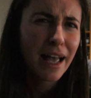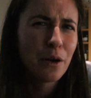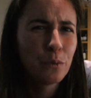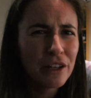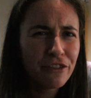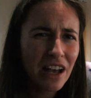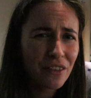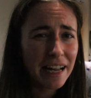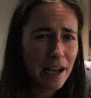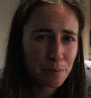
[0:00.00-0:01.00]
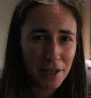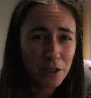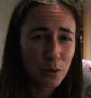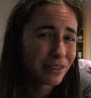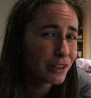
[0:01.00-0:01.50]
And we found that our
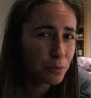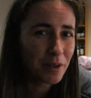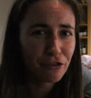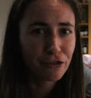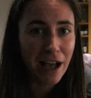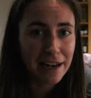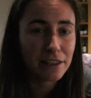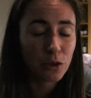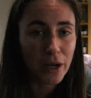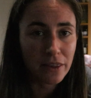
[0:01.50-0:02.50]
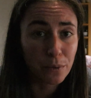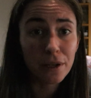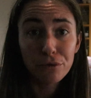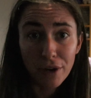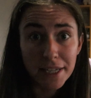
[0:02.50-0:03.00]
pigs were a little bit fatty the way that
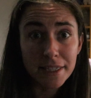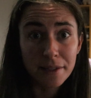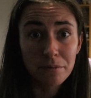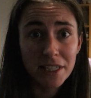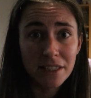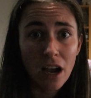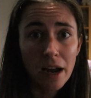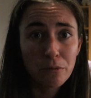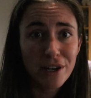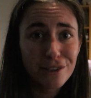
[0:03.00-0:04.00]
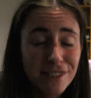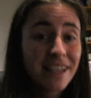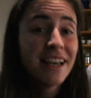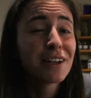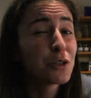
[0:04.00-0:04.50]
we raised them this time around
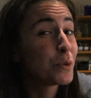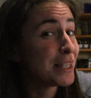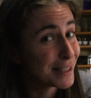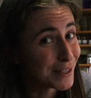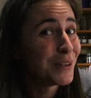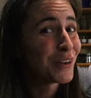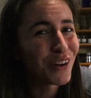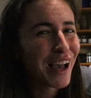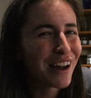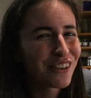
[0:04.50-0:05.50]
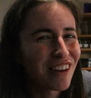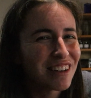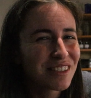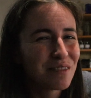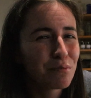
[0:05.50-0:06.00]
because we didn't know how to
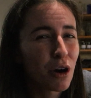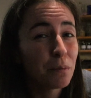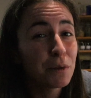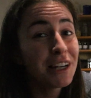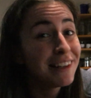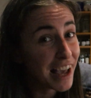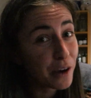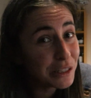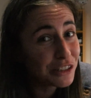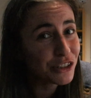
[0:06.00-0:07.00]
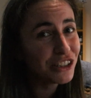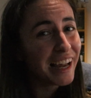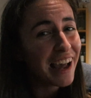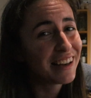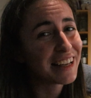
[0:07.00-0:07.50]
raise them properly. Now we do.
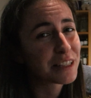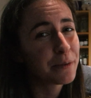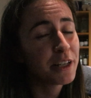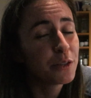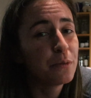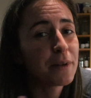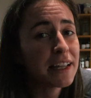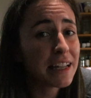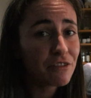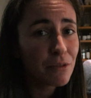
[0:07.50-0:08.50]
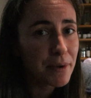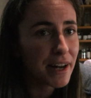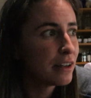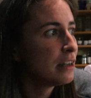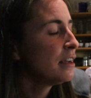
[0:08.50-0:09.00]
Our next pigs will be even
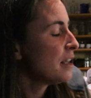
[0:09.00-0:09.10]
better.